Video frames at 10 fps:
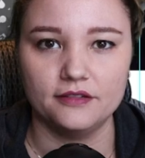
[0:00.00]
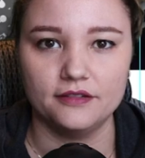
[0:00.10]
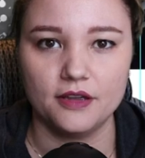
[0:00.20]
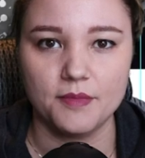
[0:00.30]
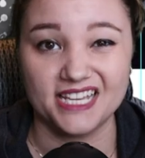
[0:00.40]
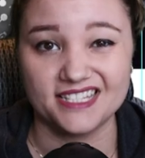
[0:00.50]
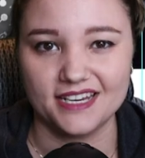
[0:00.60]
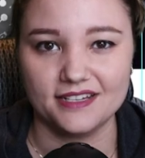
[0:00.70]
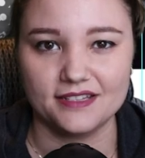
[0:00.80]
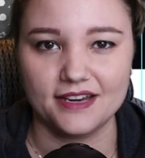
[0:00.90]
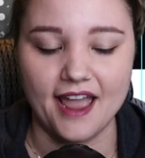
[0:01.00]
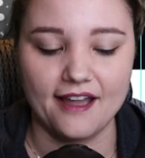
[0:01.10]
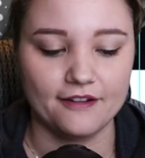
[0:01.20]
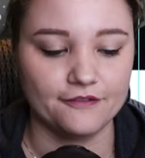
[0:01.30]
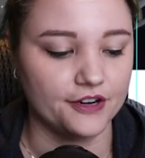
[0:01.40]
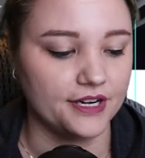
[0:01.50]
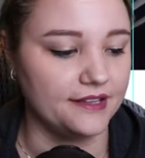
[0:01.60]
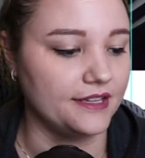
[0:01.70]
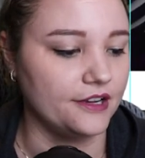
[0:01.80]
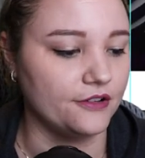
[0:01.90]
the opacity isn't half or
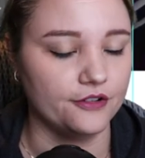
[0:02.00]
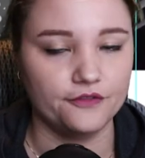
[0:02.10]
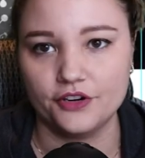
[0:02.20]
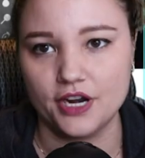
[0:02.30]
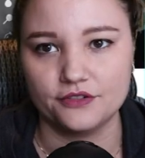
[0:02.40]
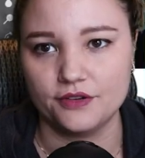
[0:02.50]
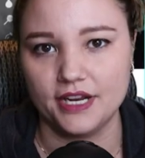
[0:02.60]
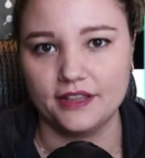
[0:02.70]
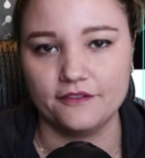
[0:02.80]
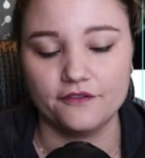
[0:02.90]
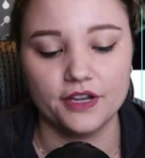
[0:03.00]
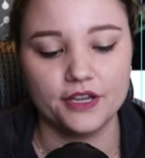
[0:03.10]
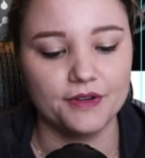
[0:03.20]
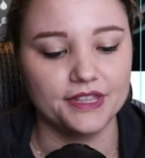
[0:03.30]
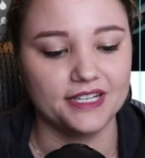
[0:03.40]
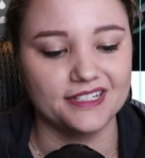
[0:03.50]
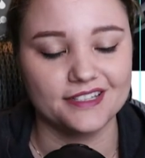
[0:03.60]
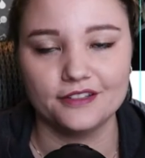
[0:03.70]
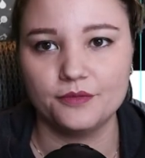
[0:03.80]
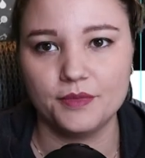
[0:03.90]
anything, or if you're not doing anything funky with it, it's a
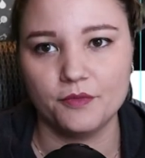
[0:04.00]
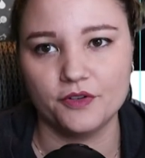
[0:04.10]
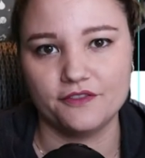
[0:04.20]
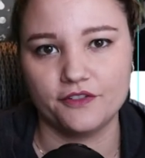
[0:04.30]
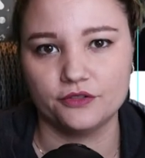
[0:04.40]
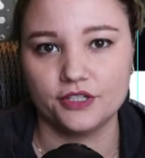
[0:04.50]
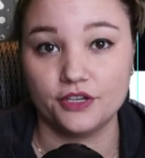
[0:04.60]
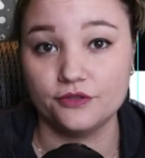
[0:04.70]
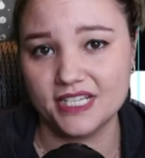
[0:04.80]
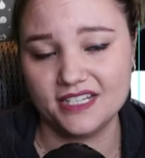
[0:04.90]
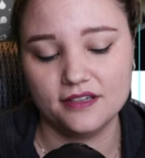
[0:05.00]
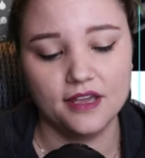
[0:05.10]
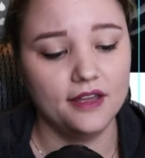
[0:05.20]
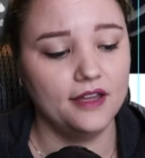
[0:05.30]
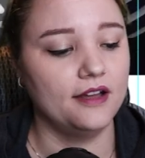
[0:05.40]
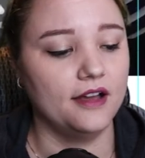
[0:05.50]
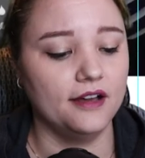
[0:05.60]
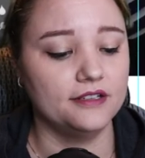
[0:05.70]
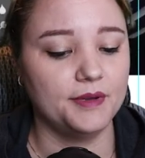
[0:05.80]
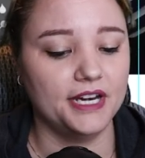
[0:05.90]
little bit more difficult to use it,
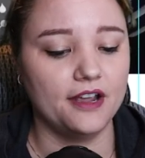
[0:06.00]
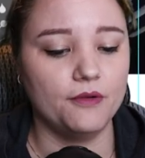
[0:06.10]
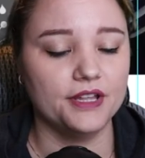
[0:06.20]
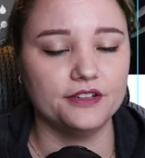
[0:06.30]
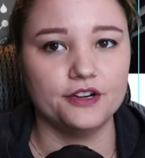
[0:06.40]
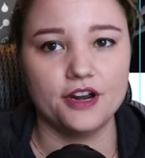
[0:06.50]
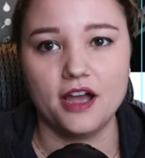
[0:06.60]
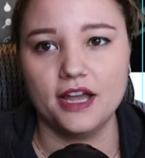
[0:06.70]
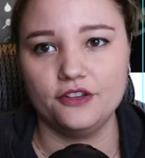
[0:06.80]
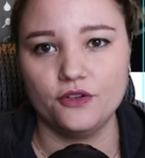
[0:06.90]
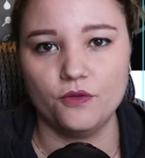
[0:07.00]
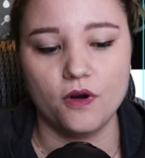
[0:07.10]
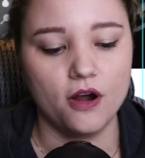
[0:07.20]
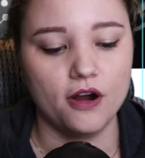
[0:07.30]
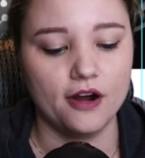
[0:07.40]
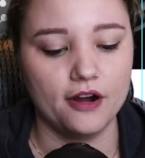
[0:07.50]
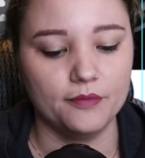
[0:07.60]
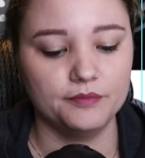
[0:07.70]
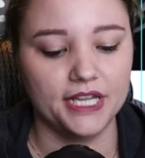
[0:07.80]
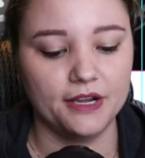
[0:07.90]
depending on whether or not you are
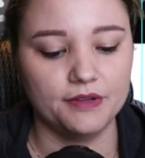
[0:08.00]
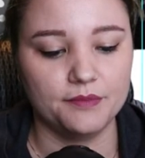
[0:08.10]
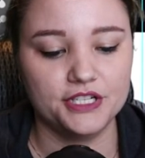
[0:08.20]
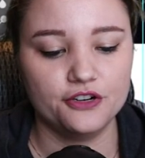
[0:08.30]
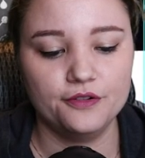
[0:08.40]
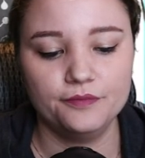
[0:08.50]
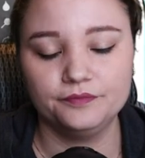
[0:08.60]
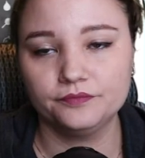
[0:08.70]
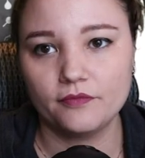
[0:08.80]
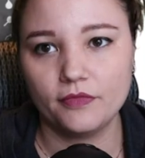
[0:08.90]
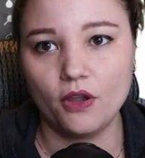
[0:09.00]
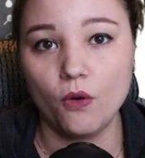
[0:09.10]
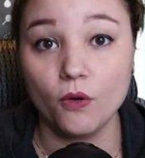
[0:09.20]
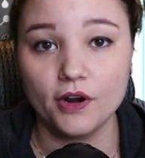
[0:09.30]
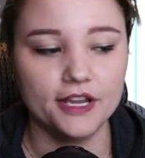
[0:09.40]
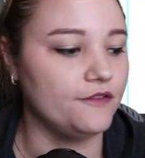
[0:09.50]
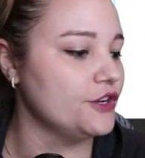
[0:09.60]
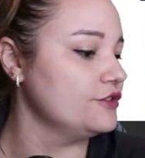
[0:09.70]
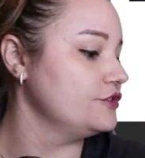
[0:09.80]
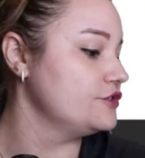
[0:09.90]
playing with a picture or if
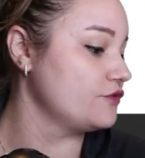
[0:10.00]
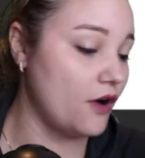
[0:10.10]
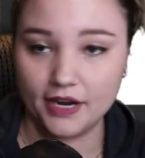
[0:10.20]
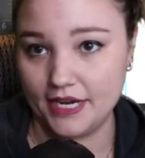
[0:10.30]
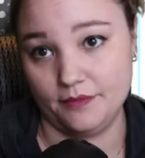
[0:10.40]
you're drawing a